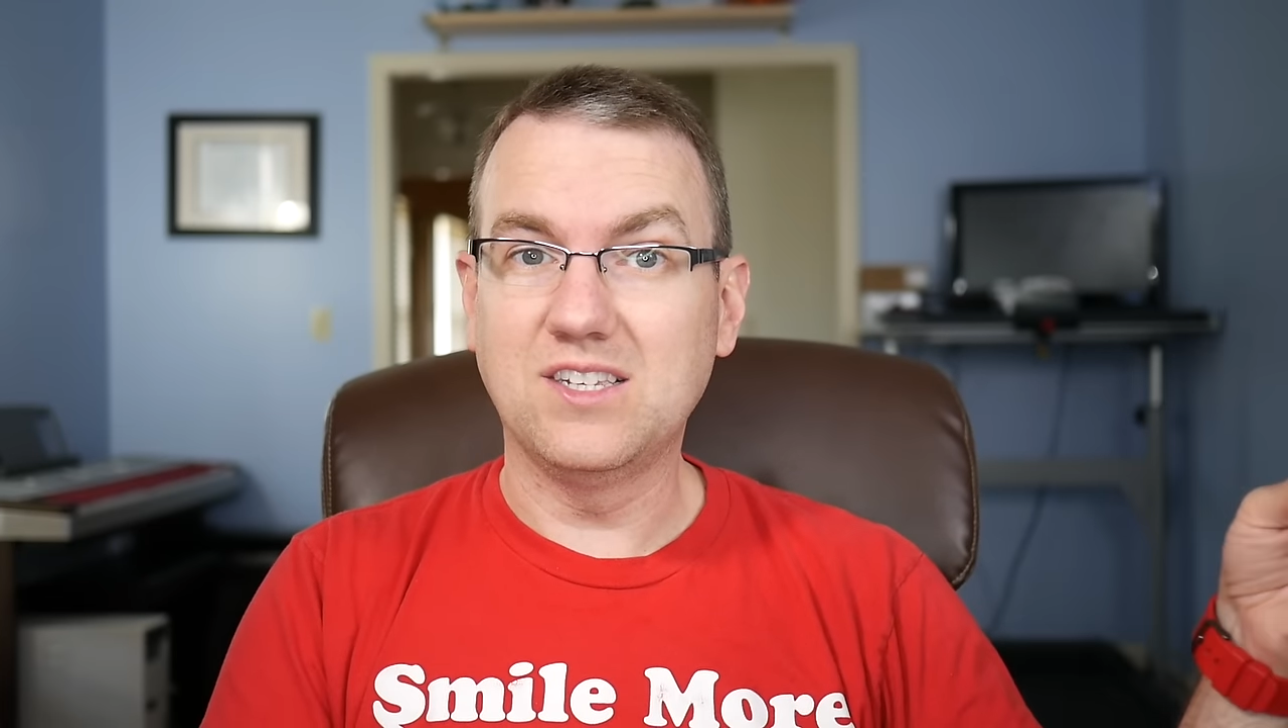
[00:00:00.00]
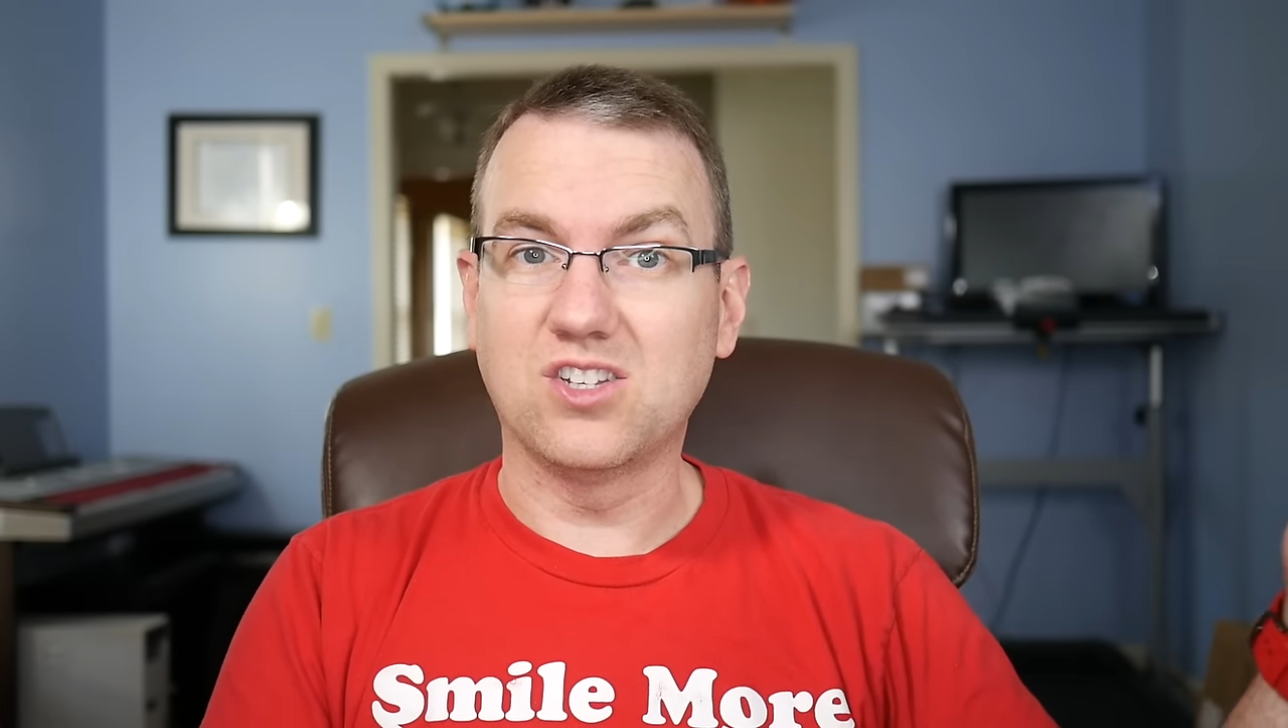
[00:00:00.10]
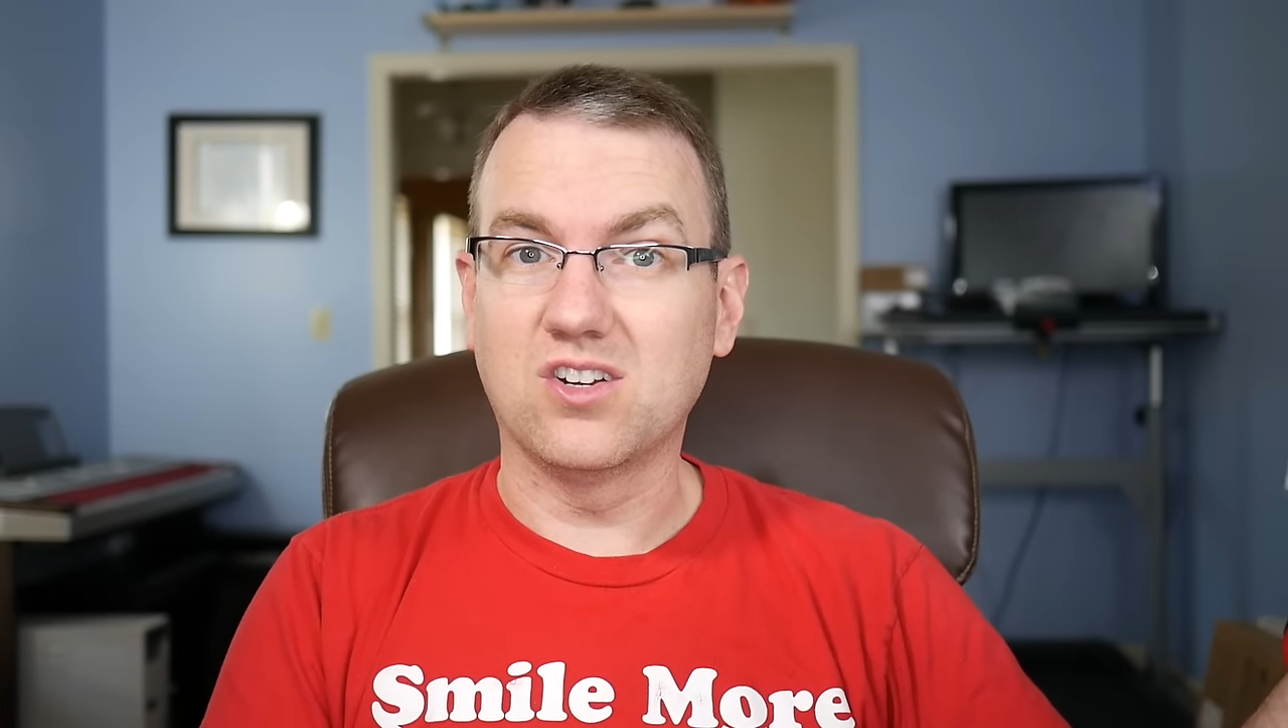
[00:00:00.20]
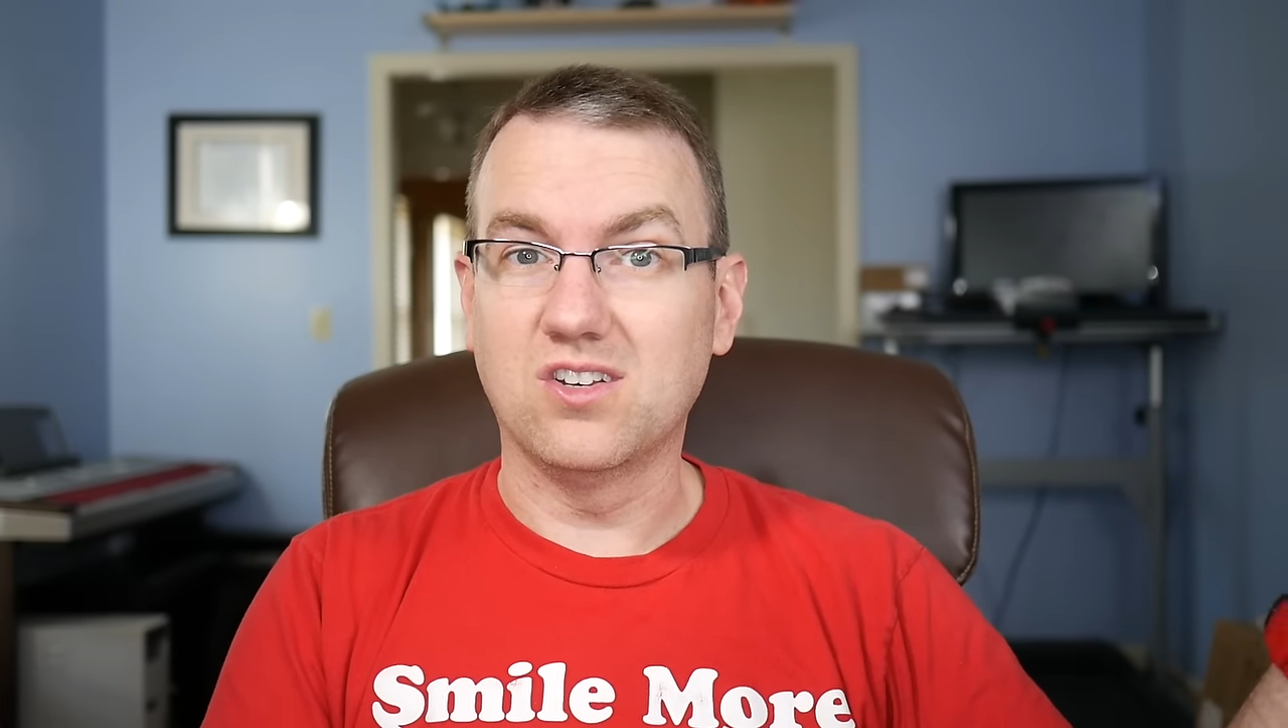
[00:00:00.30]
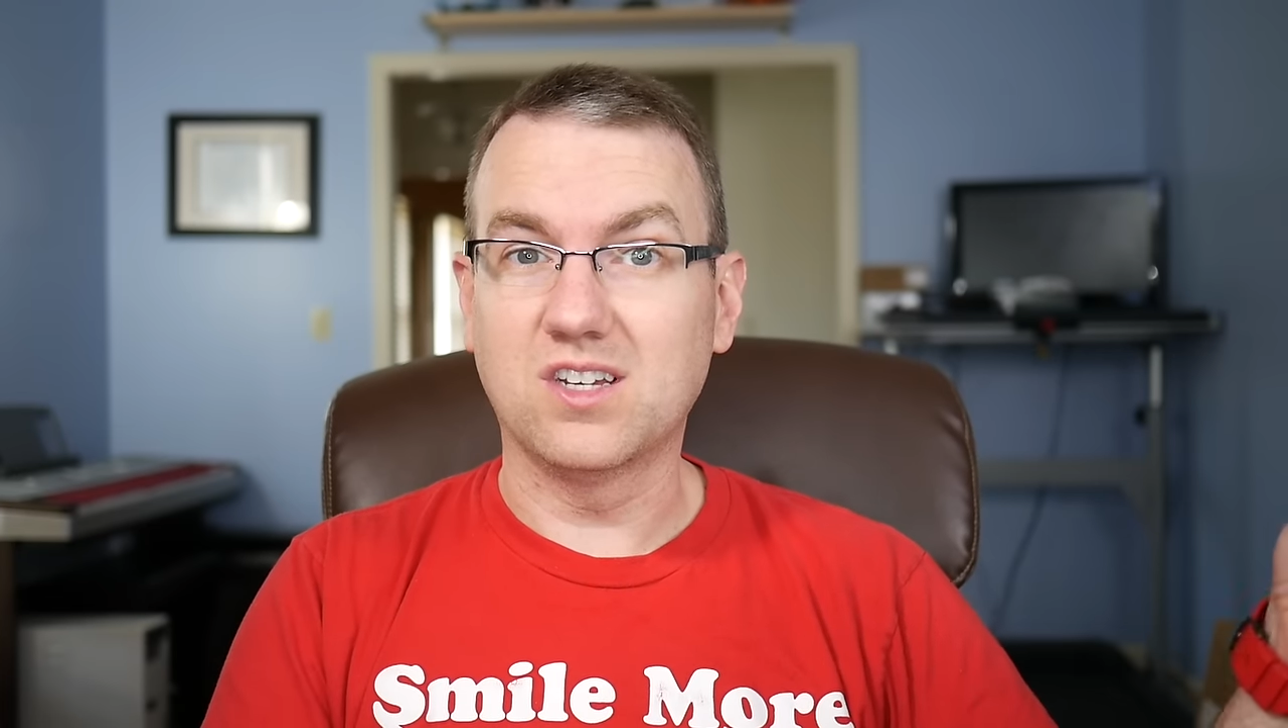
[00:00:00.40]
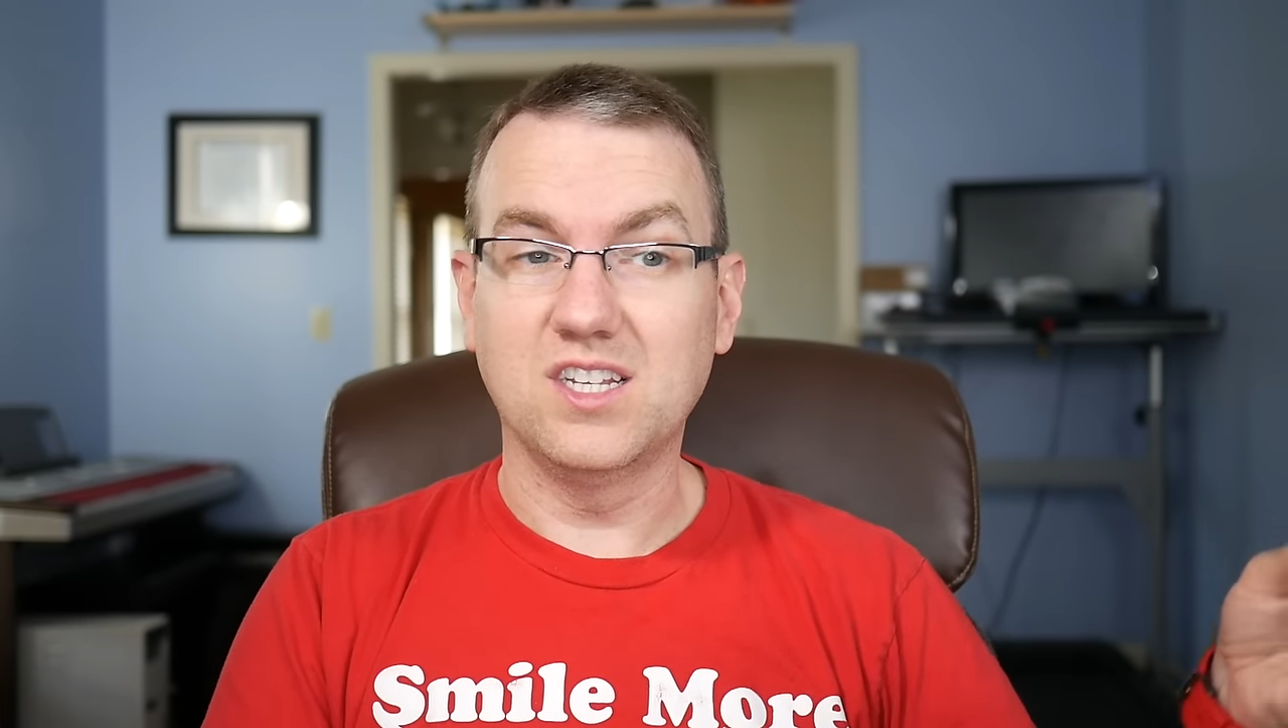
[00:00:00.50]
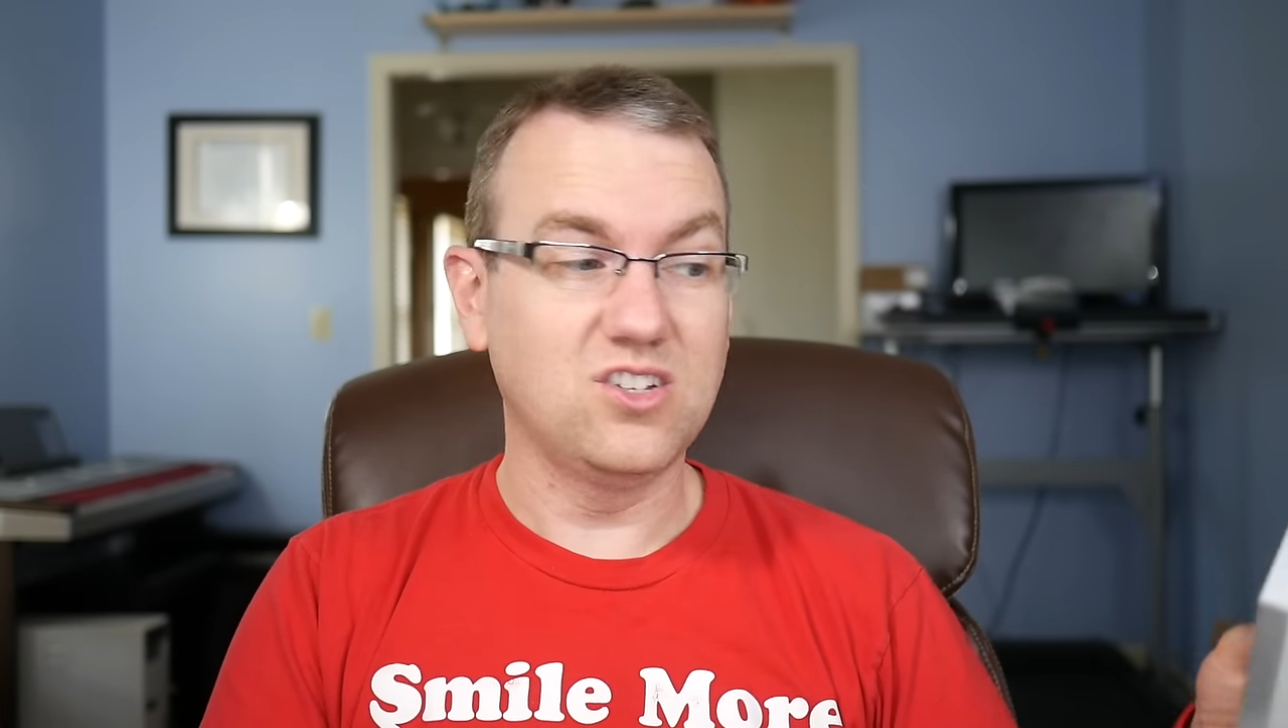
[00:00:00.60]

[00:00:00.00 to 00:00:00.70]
start looking at